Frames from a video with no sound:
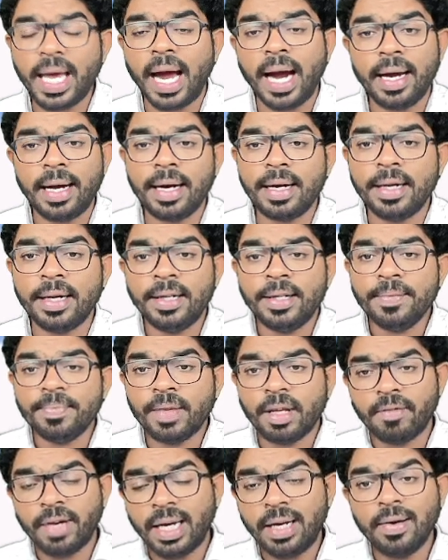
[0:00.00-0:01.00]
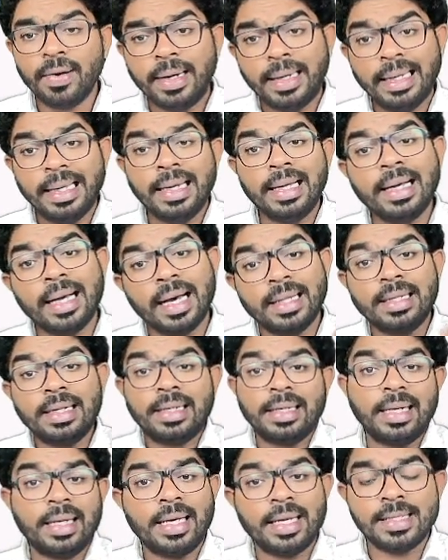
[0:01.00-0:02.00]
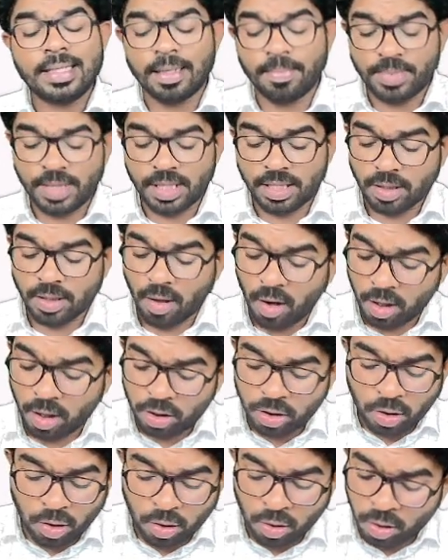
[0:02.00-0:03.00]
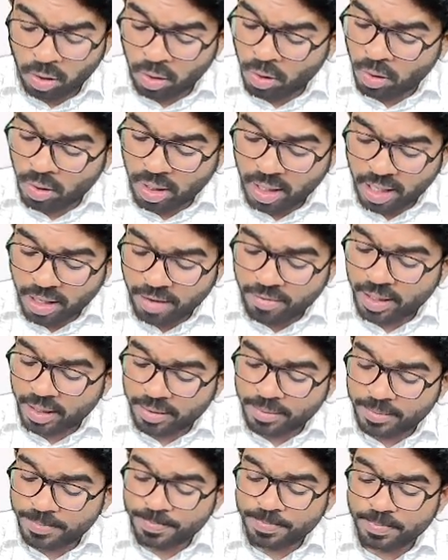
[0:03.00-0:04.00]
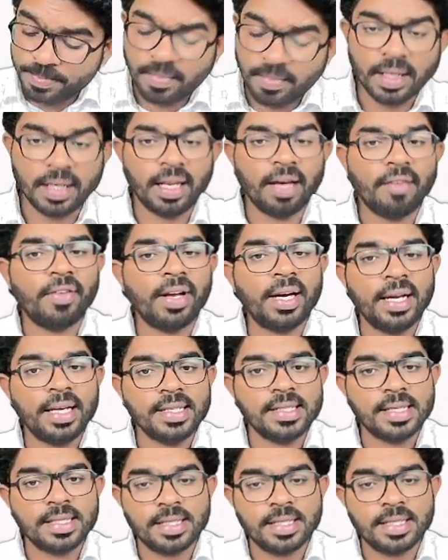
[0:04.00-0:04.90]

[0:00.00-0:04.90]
added when you're dealing other tricky subjects. Ortho, no, never an easy